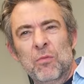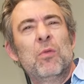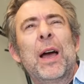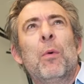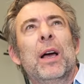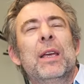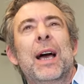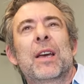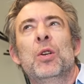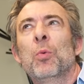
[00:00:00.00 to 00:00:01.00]
Right, well,
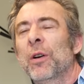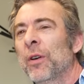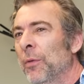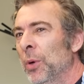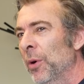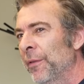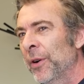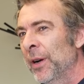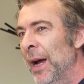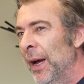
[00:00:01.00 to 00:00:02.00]
yeah, because you work
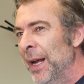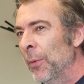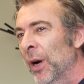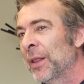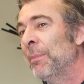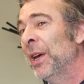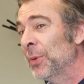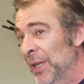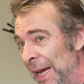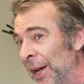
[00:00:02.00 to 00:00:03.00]
for a network, they pay
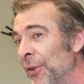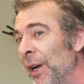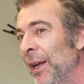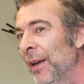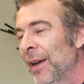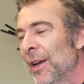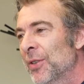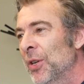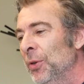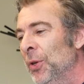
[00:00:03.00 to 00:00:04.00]
you a salary,
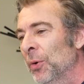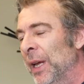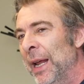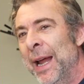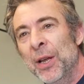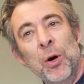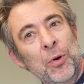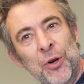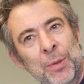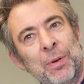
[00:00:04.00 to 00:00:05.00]
so you don't get any
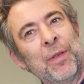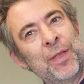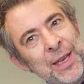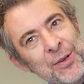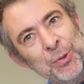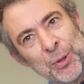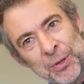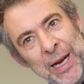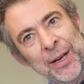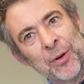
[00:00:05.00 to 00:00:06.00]
ownership of the things you
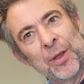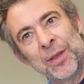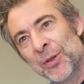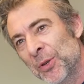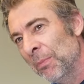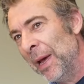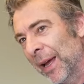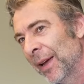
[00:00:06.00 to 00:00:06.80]
create or the things you make.